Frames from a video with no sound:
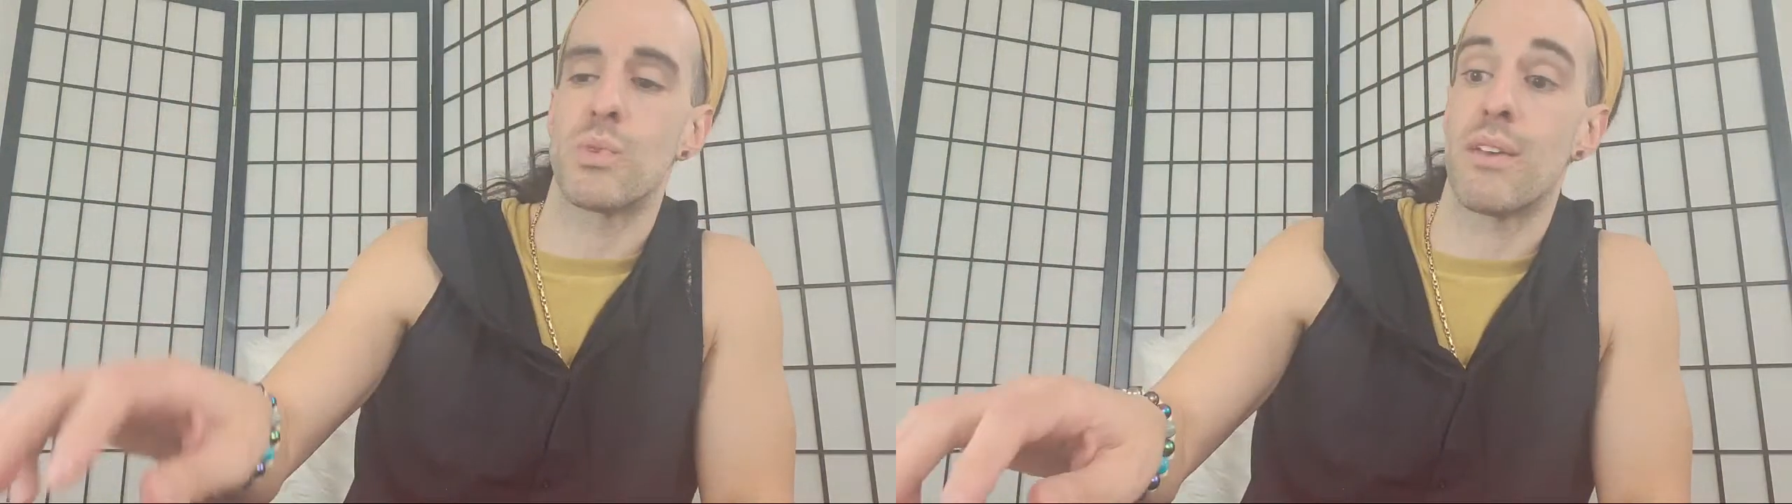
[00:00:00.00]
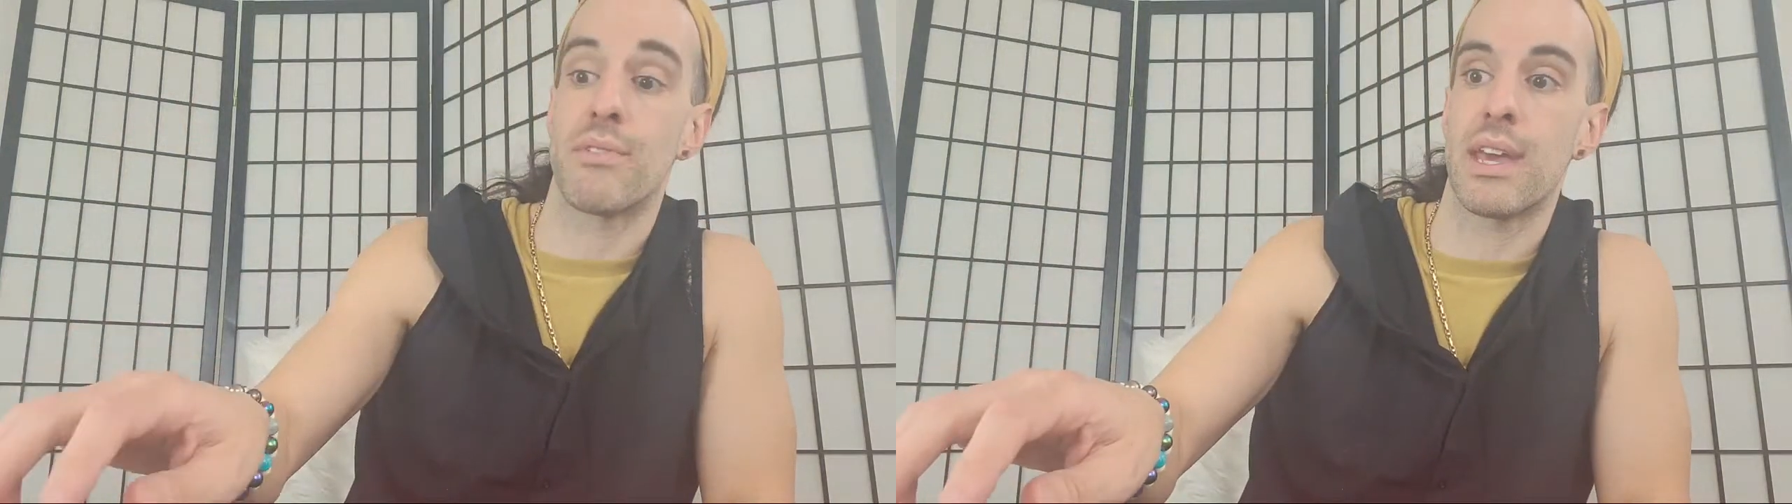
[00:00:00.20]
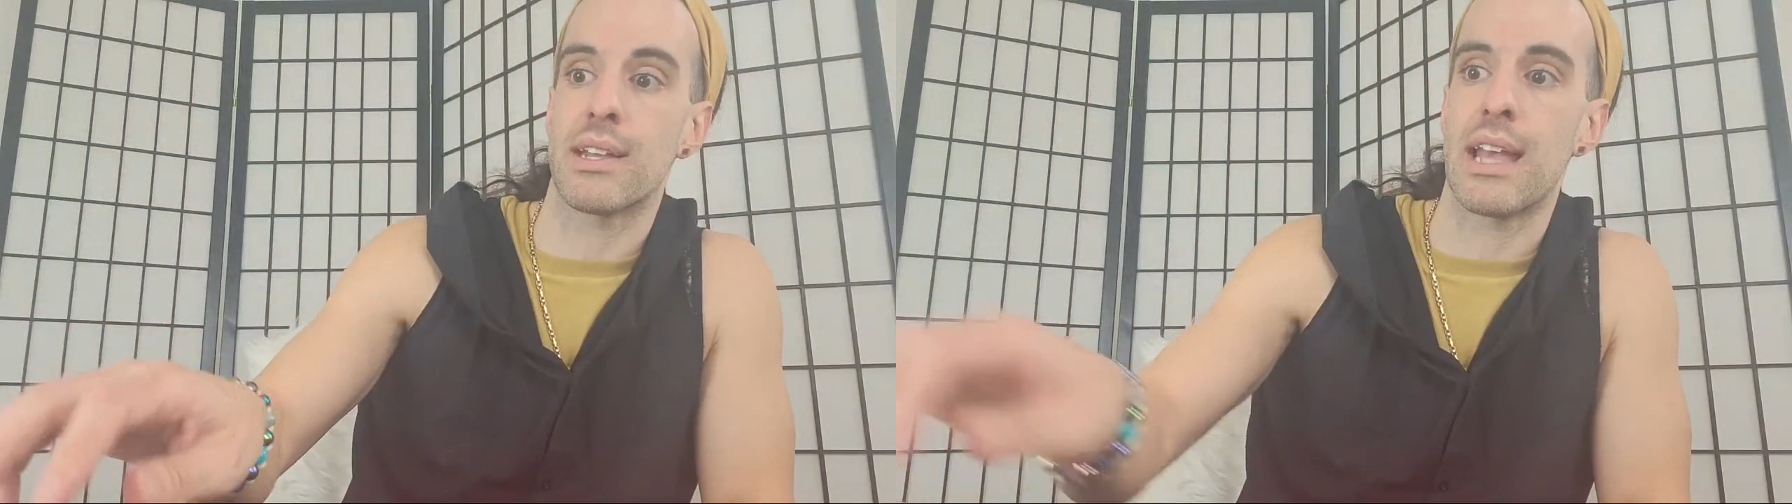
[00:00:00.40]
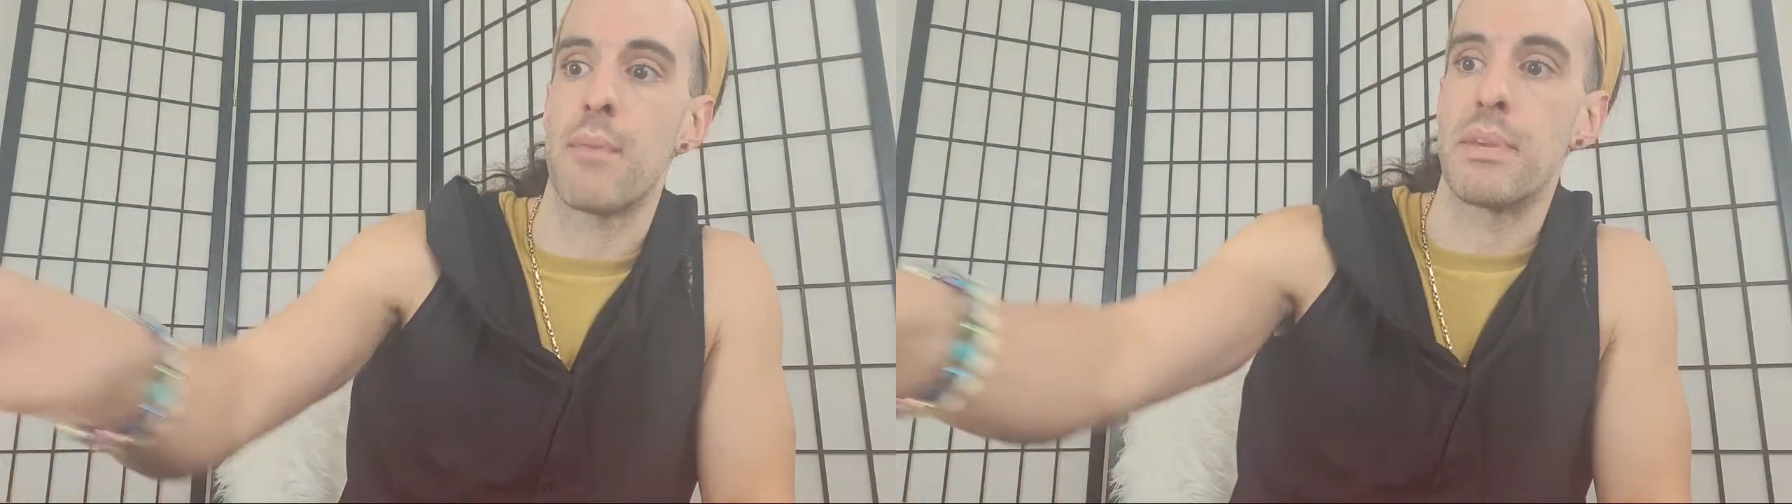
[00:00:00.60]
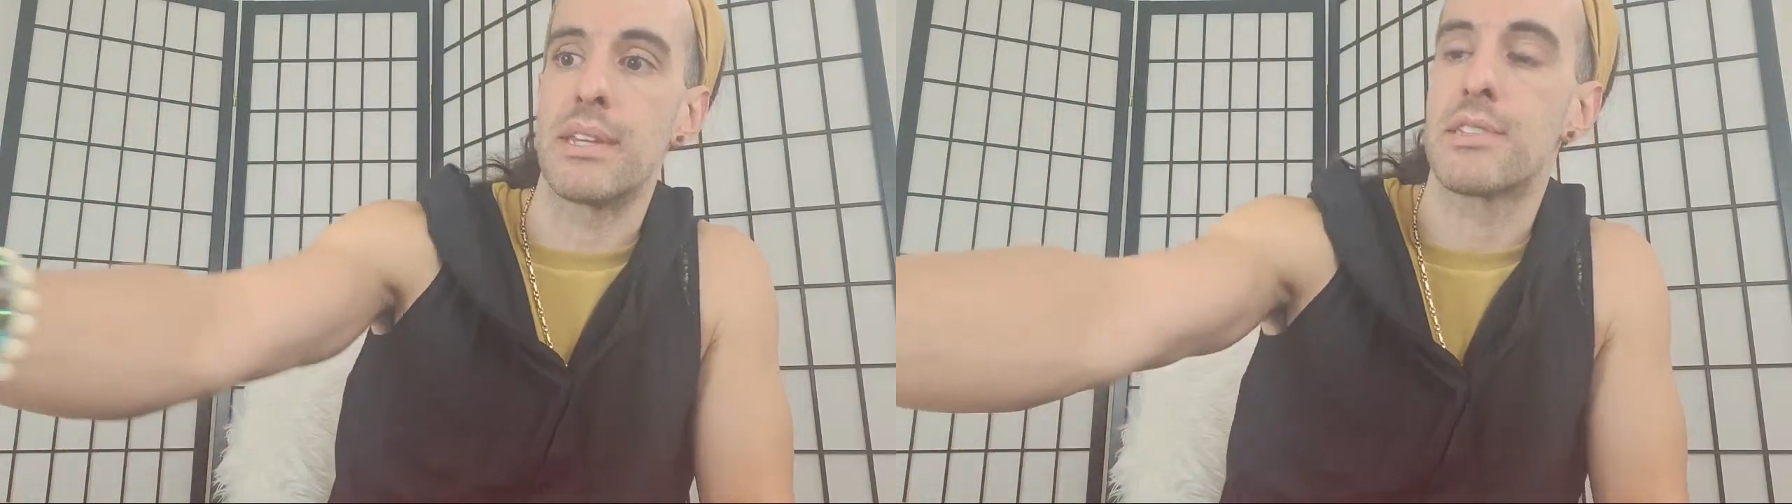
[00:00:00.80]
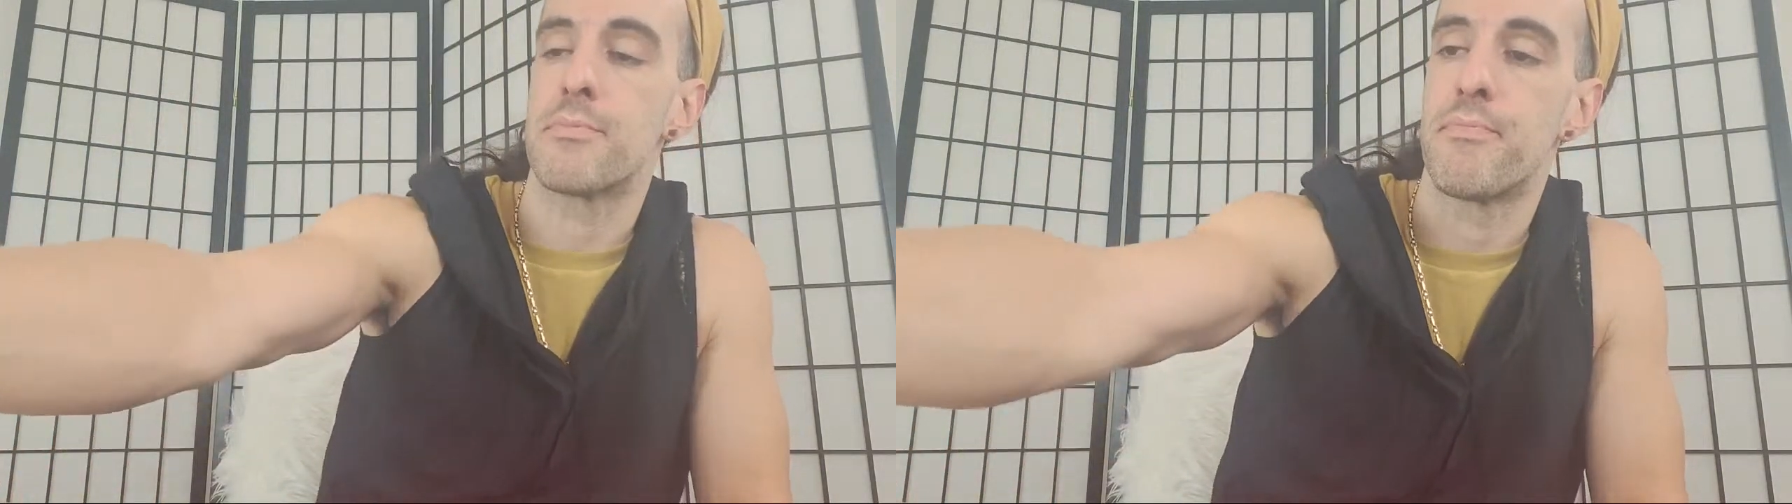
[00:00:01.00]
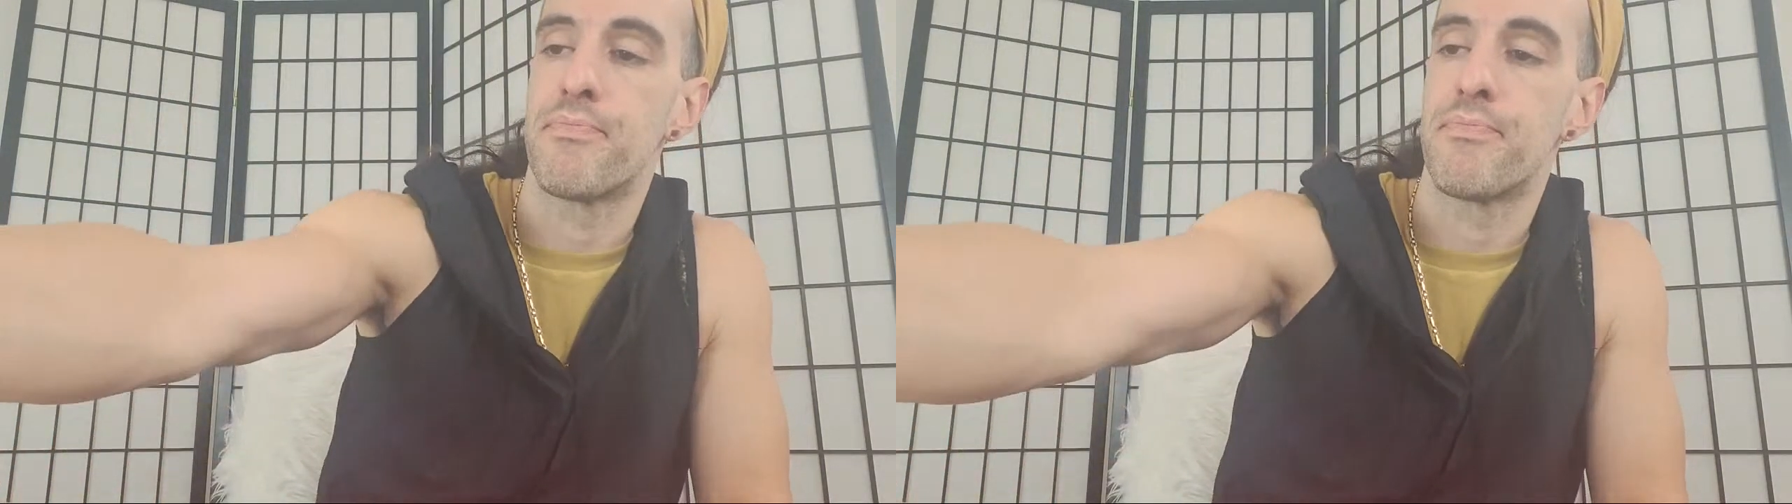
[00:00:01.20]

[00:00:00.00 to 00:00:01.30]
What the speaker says: whatever the heck that means.